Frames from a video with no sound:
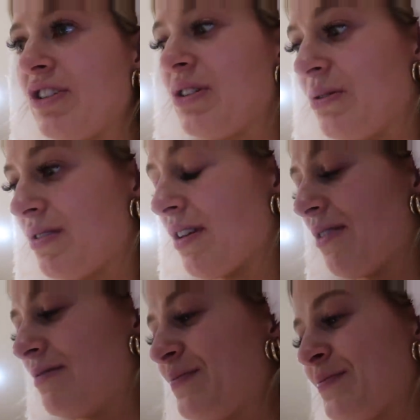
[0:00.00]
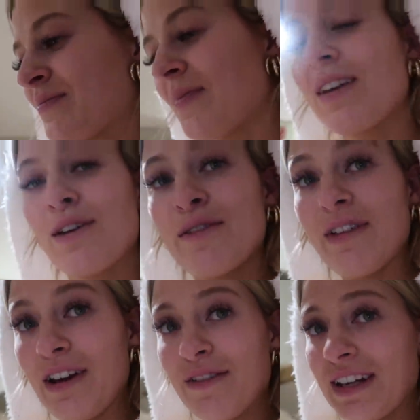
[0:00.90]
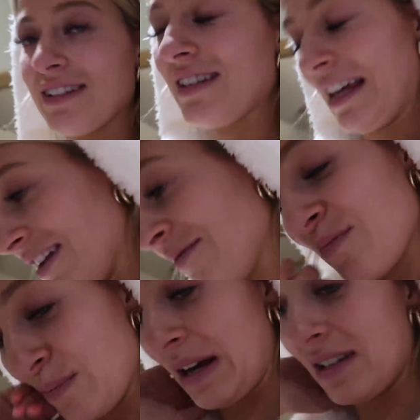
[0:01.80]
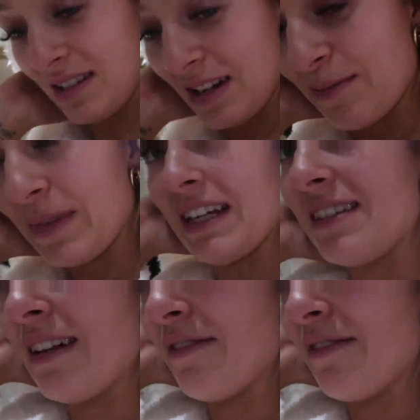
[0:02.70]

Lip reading: the Juice, so very fancy. But he's